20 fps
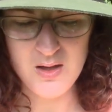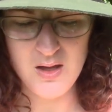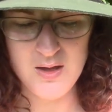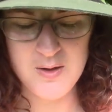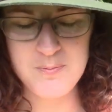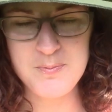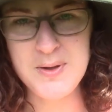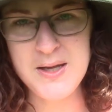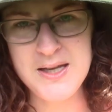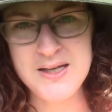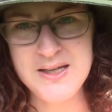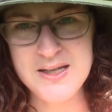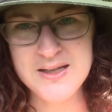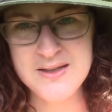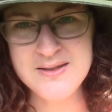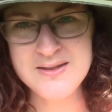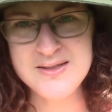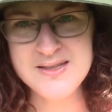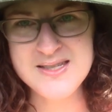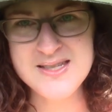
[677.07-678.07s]

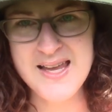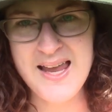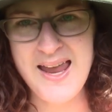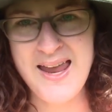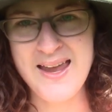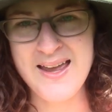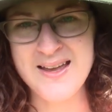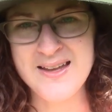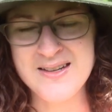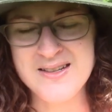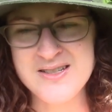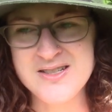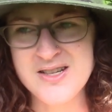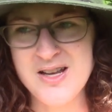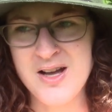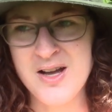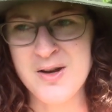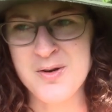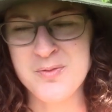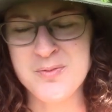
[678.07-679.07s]
opinions and
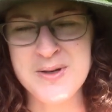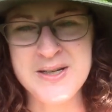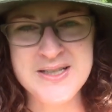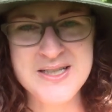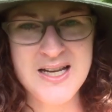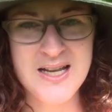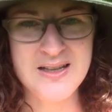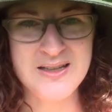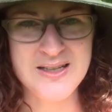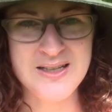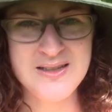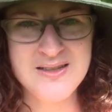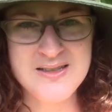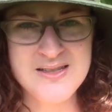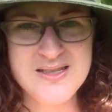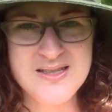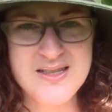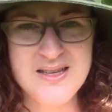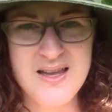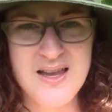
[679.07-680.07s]

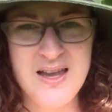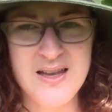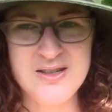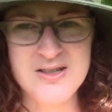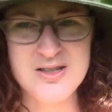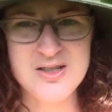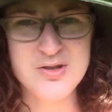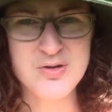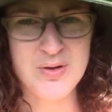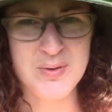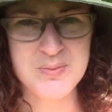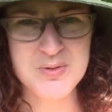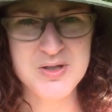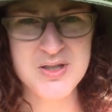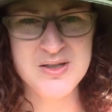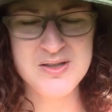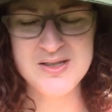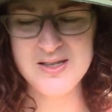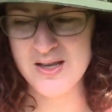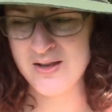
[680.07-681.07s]
retellings and descriptions